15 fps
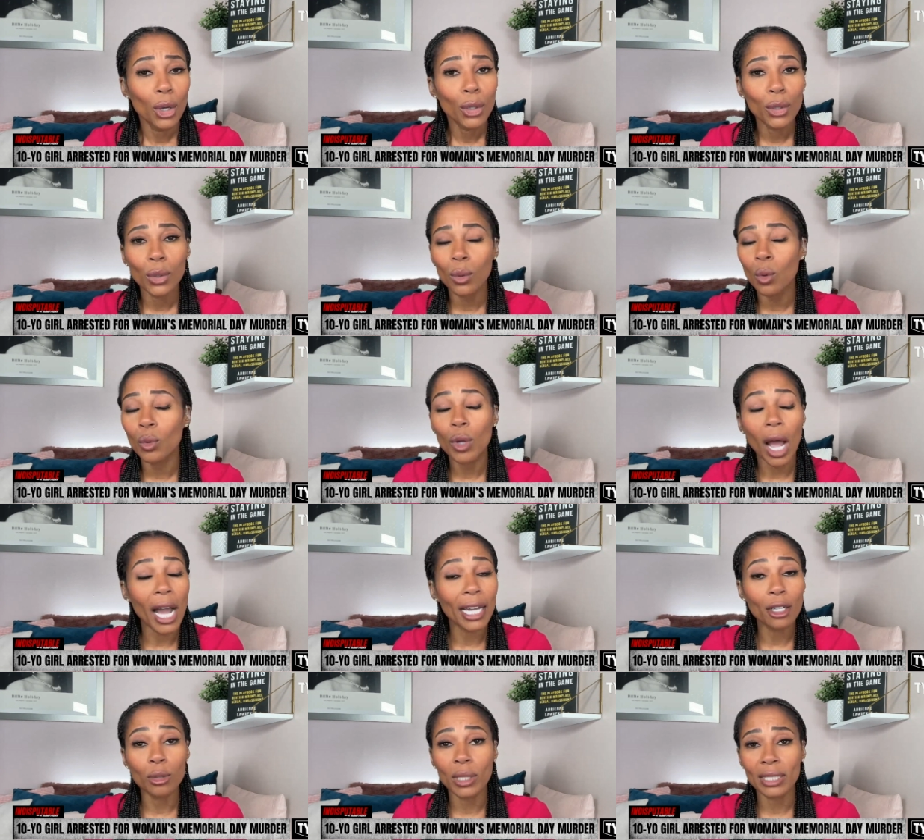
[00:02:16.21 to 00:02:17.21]
who
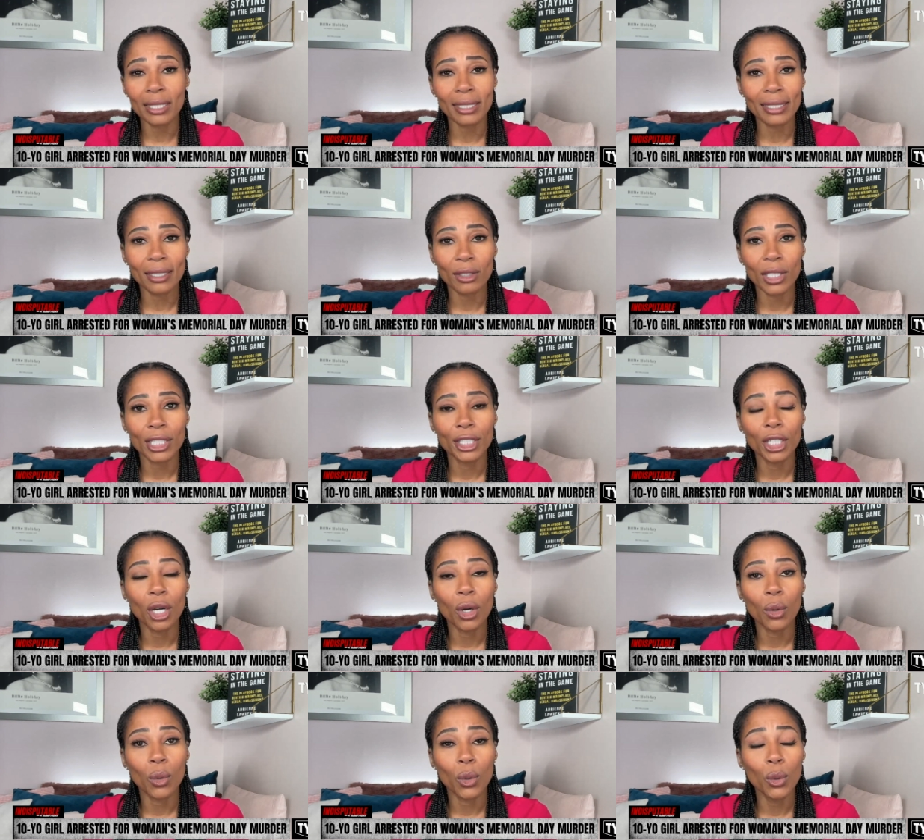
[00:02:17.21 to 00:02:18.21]
I don't necessarily
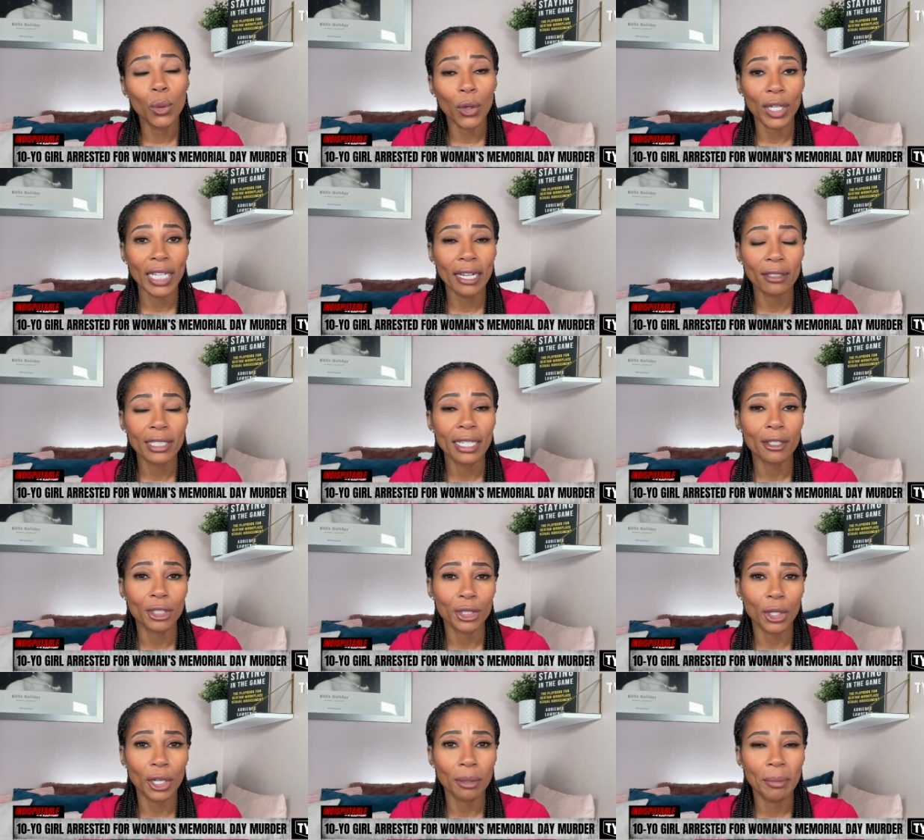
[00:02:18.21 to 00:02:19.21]
know who her
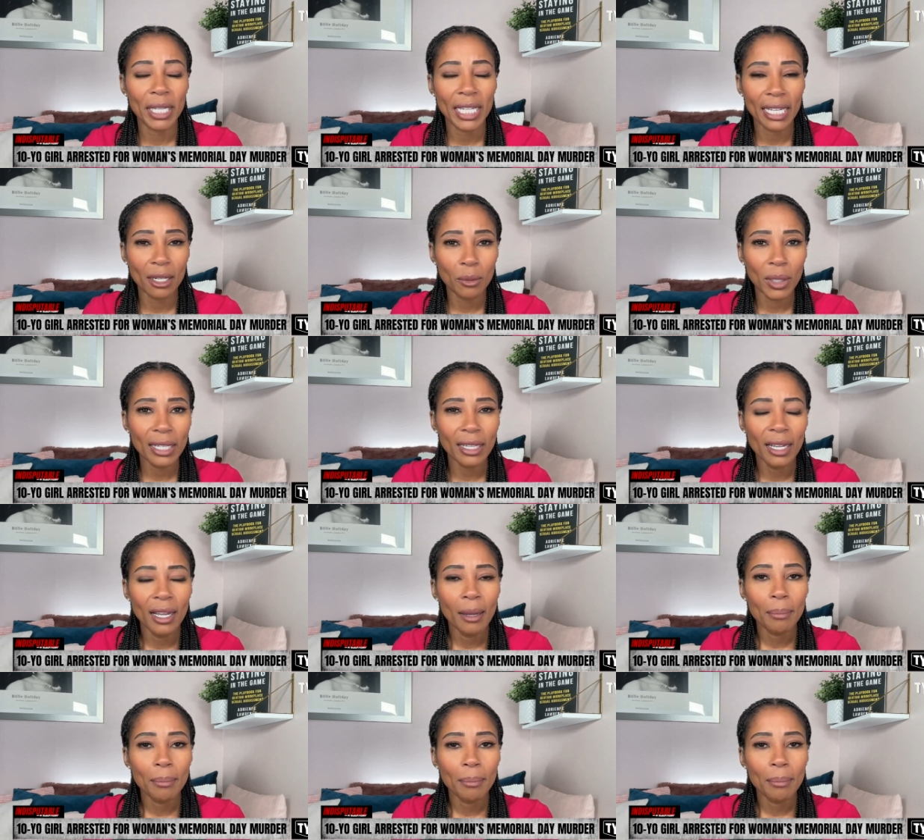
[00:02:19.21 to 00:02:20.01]
caretakers are to begin with,